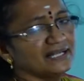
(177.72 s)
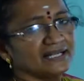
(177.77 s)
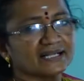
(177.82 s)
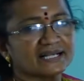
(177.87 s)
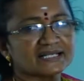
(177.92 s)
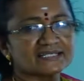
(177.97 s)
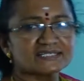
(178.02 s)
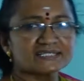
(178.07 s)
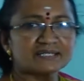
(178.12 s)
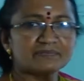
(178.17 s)

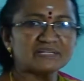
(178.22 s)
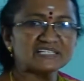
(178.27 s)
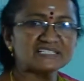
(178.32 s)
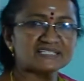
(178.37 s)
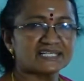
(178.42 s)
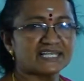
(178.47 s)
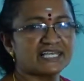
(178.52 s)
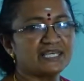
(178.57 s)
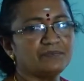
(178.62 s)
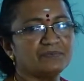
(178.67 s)
customer
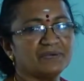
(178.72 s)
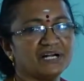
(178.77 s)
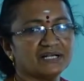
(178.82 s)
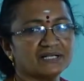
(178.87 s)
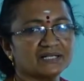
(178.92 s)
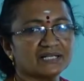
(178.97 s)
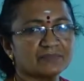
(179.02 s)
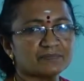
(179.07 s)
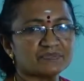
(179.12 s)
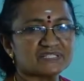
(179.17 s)
schema
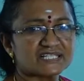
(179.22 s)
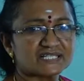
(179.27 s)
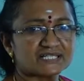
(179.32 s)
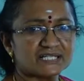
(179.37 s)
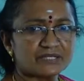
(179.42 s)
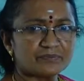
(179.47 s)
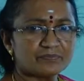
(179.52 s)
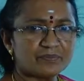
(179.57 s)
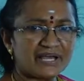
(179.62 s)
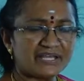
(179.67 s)

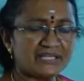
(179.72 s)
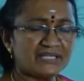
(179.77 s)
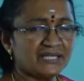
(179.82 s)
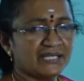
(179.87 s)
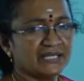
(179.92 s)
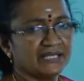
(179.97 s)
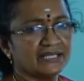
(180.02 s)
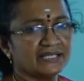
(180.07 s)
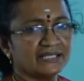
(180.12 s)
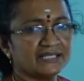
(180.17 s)
represented by
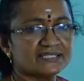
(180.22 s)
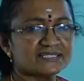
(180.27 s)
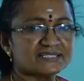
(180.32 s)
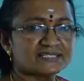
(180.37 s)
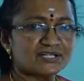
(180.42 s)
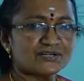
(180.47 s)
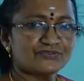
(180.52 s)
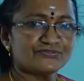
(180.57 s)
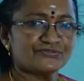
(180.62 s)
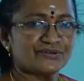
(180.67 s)
list
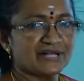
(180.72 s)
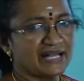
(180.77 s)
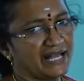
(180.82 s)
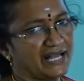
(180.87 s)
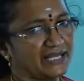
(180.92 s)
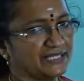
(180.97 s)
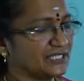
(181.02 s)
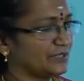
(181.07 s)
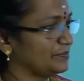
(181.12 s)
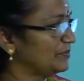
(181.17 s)
of
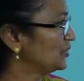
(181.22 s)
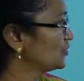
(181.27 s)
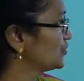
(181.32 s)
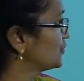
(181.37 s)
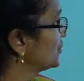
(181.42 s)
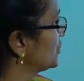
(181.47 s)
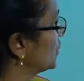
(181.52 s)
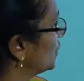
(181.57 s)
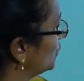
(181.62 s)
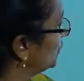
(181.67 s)

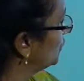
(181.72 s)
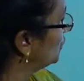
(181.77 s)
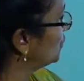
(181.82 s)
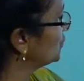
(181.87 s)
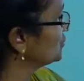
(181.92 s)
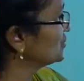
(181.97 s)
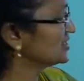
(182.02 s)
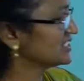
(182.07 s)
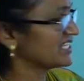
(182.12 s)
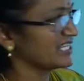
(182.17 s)
attributes.
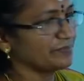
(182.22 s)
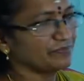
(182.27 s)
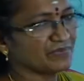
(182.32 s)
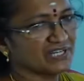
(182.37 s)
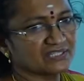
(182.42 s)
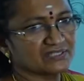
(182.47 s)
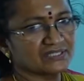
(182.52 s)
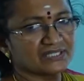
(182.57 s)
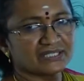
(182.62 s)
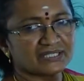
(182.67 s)
Loan schema
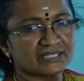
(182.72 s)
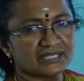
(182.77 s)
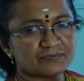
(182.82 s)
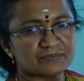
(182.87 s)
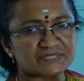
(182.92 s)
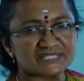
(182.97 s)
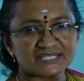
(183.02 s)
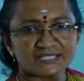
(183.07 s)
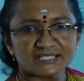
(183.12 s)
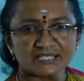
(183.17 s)

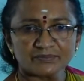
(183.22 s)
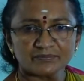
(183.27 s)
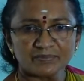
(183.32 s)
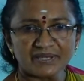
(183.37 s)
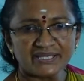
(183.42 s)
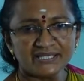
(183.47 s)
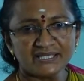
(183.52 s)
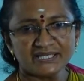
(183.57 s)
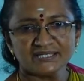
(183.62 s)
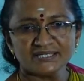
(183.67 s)
represented by
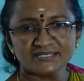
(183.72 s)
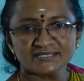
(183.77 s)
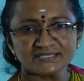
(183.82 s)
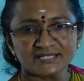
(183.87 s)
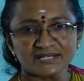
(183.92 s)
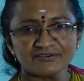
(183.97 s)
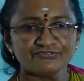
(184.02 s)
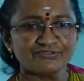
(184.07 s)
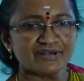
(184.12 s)
list of